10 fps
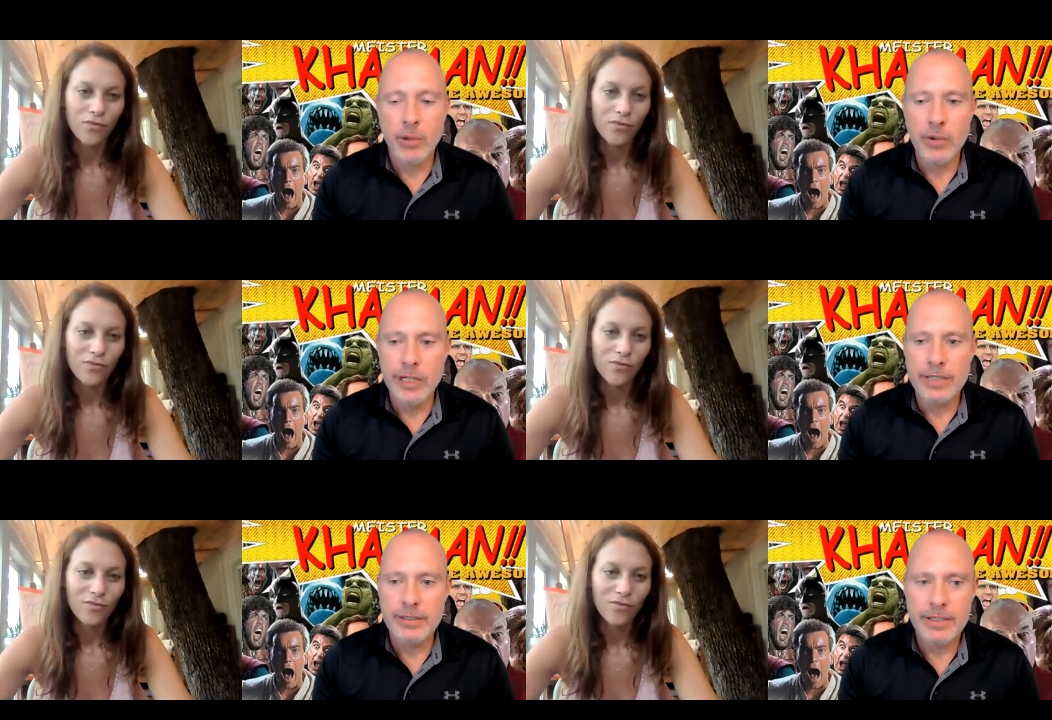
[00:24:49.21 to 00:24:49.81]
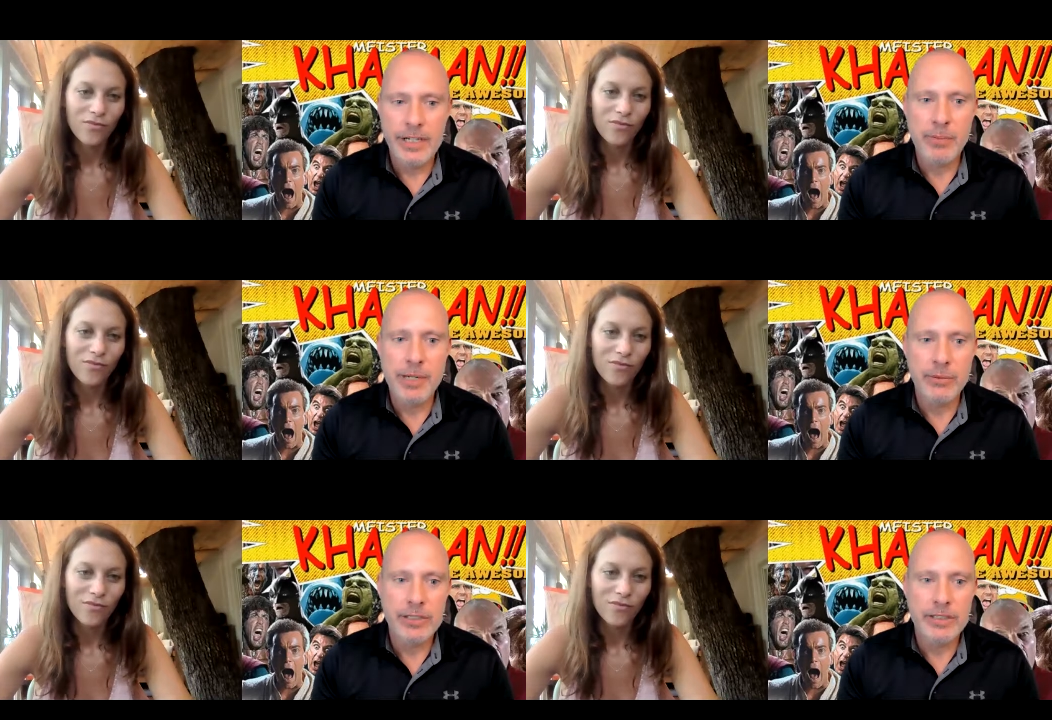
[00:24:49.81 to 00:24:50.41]
Speaker 1: point
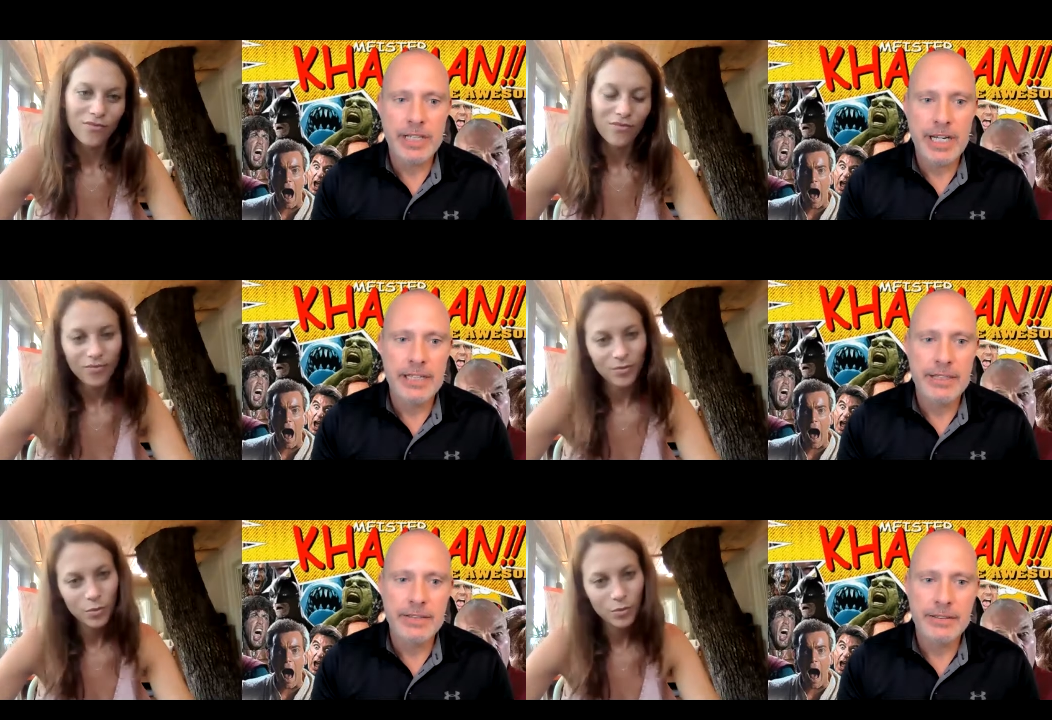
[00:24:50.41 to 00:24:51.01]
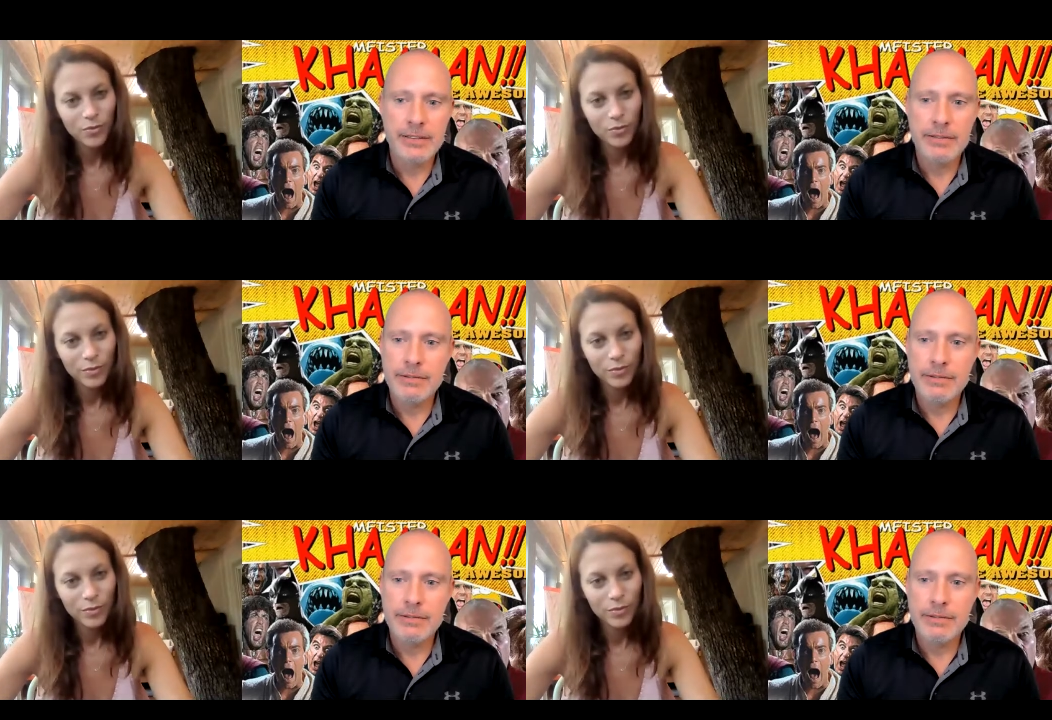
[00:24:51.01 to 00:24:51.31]
everybody wants to kind of